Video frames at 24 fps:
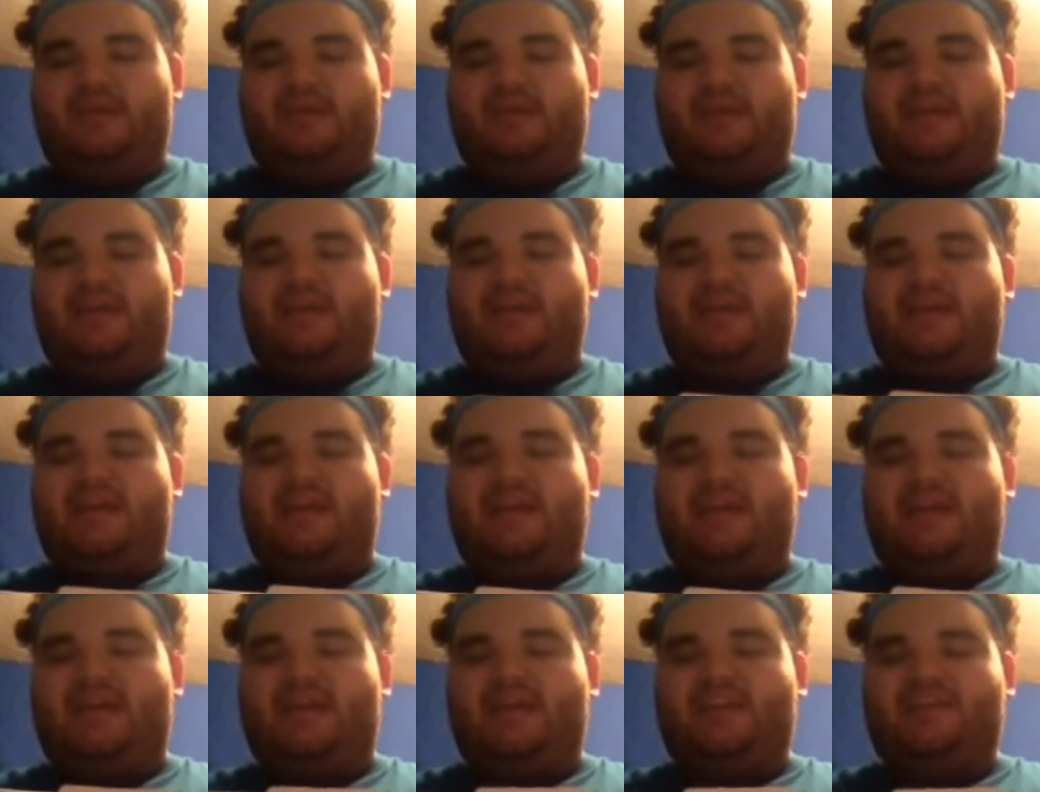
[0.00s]

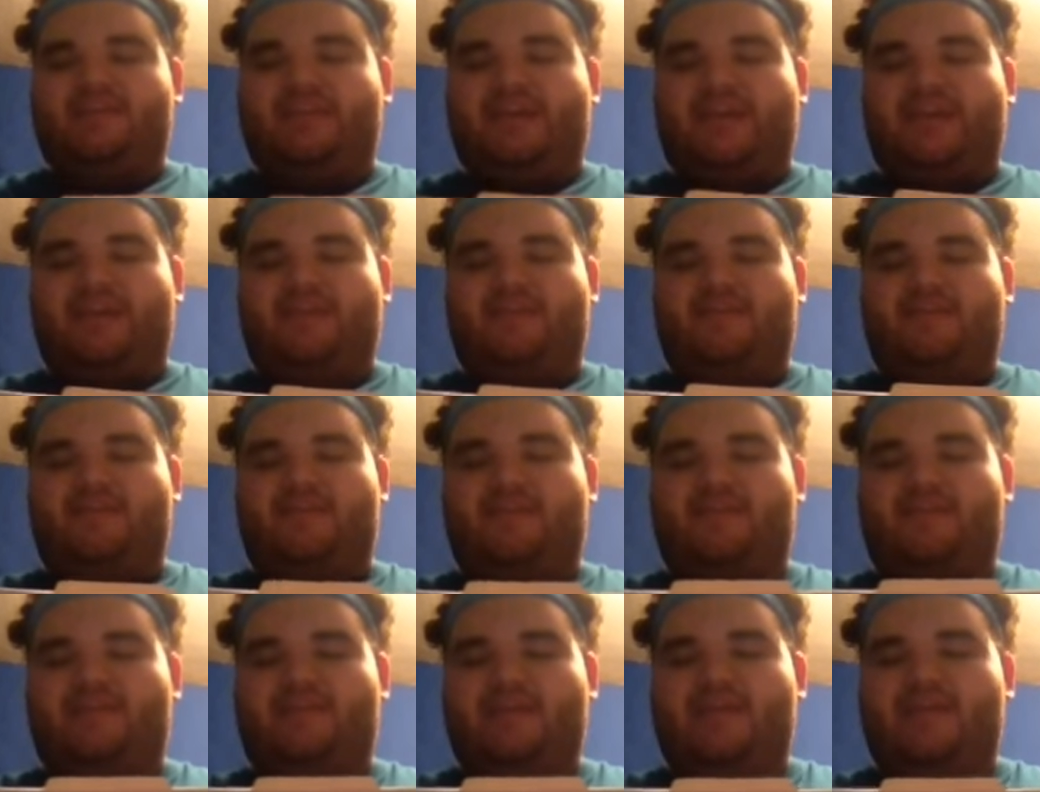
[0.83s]
Indiana and
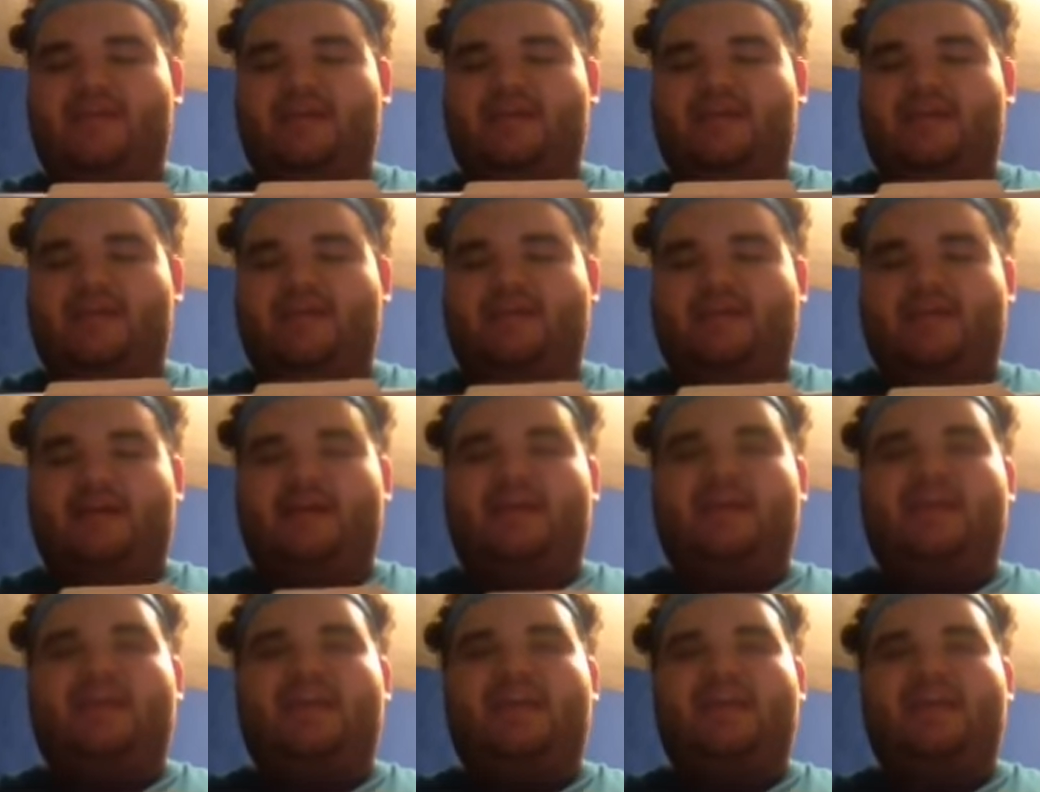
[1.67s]
Chattanooga. I
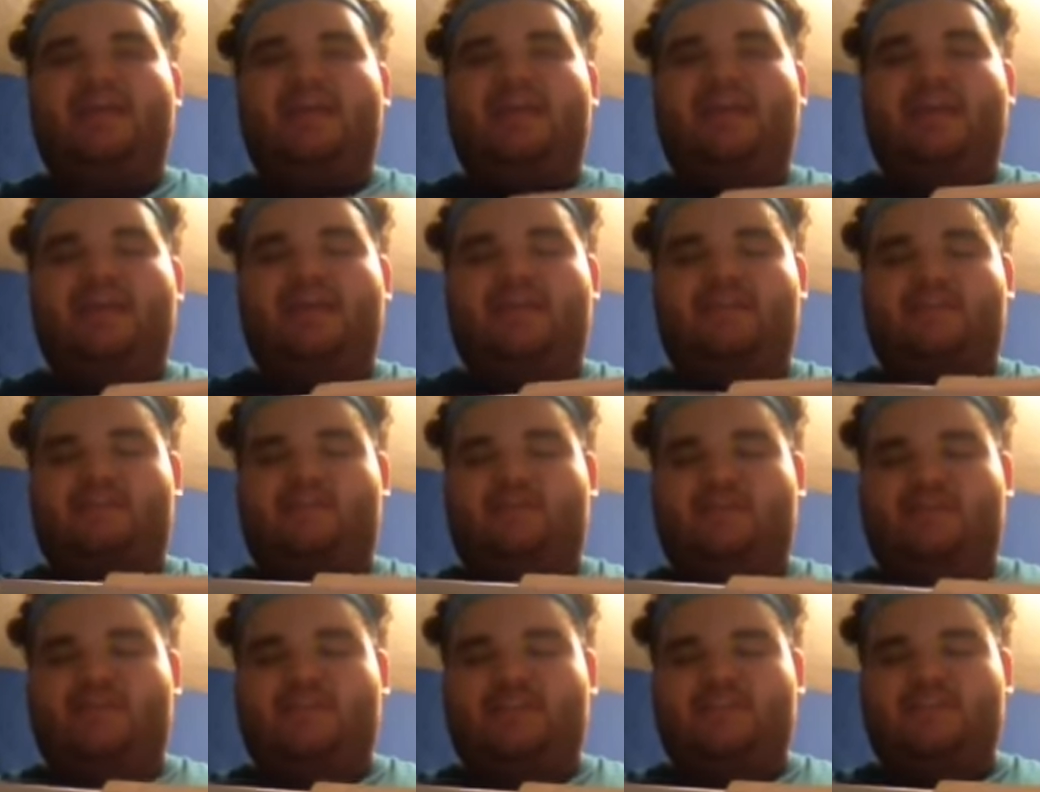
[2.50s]
like Indiana to
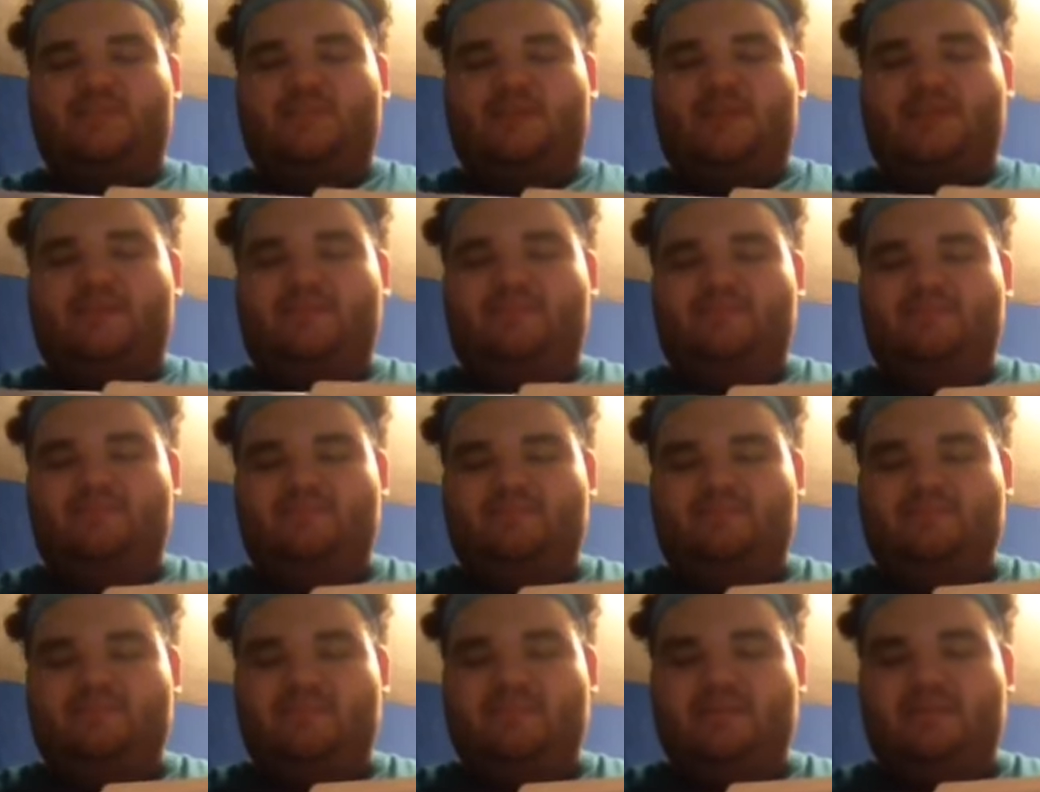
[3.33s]
win this one.
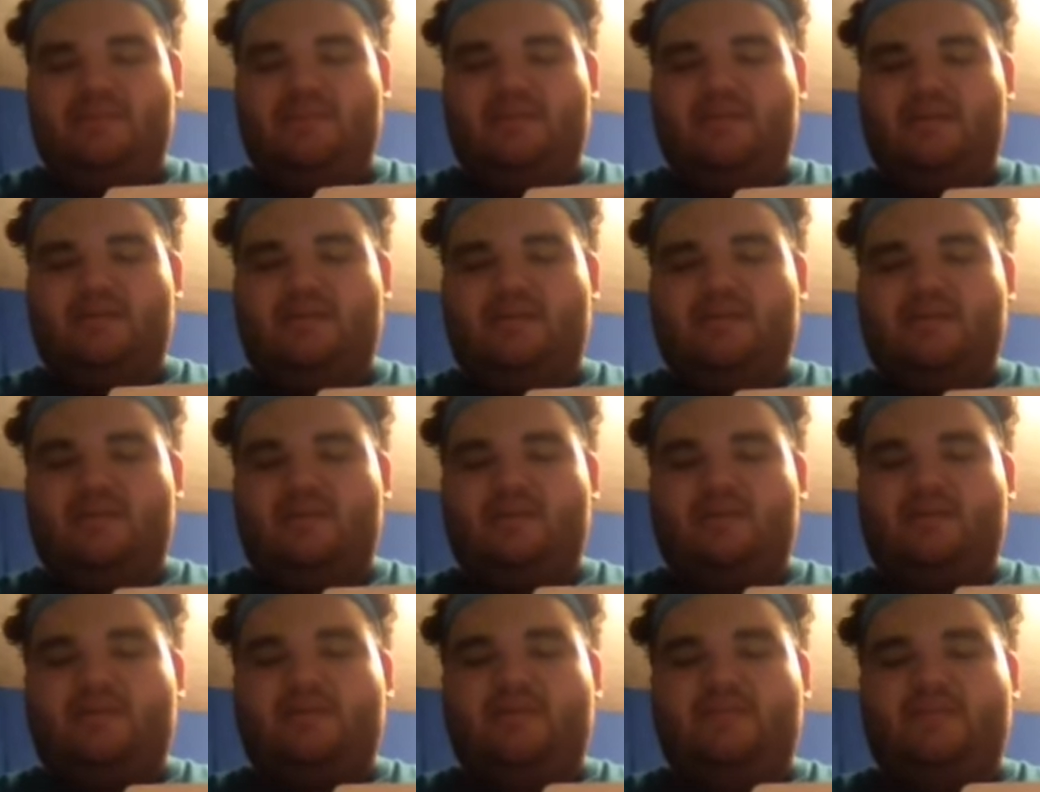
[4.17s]

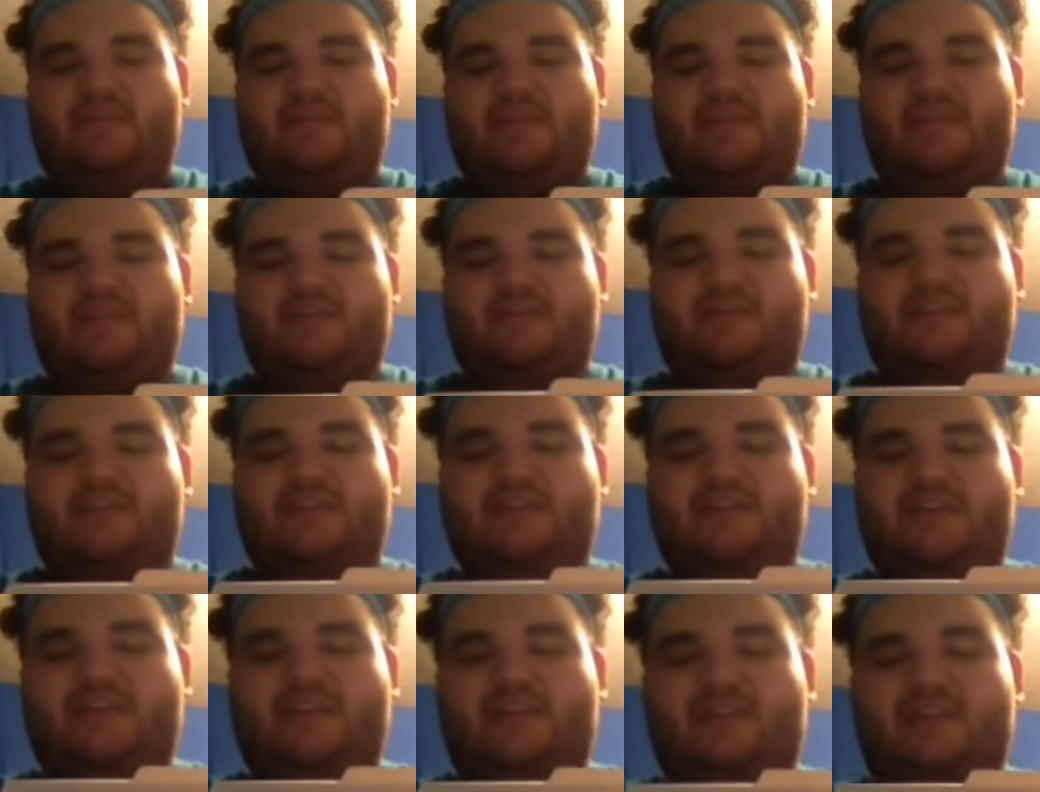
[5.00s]
And then
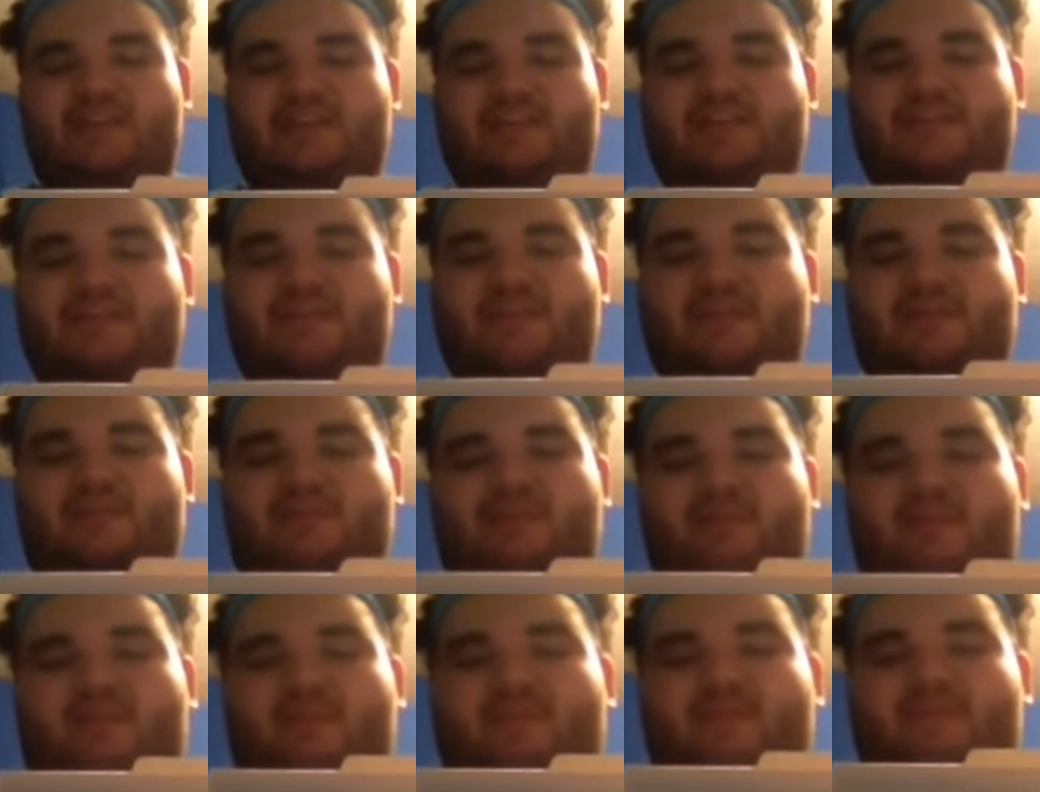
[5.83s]
Kentucky and Stony
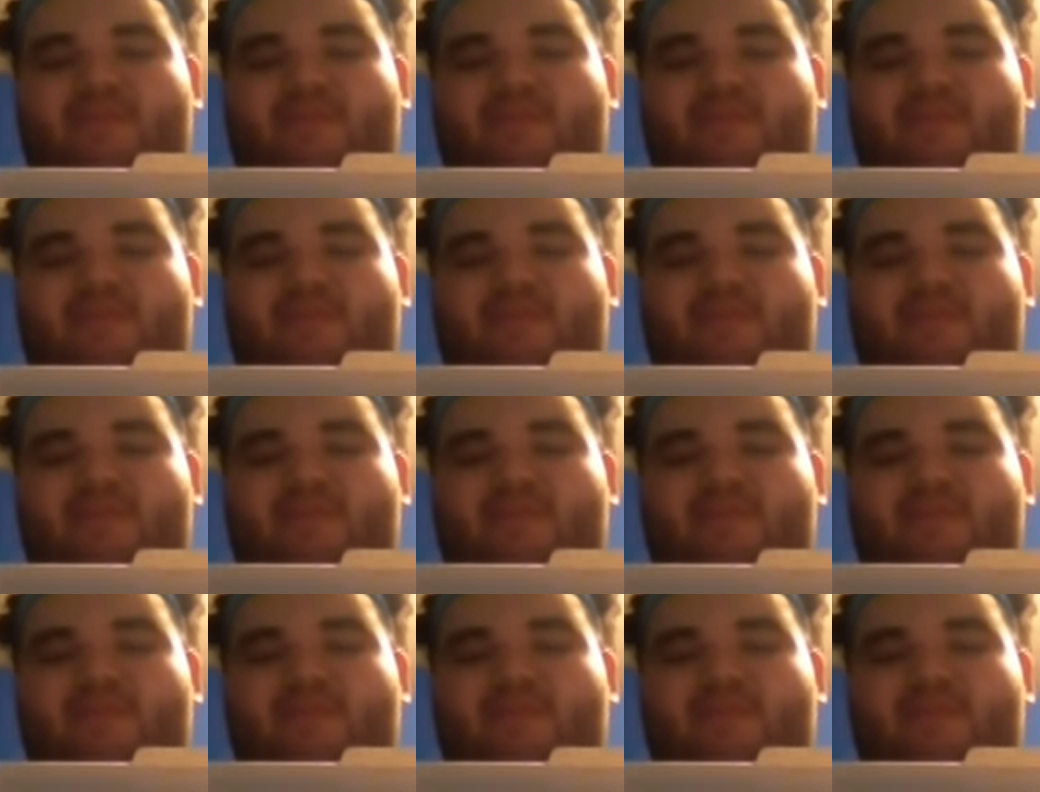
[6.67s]
Brook.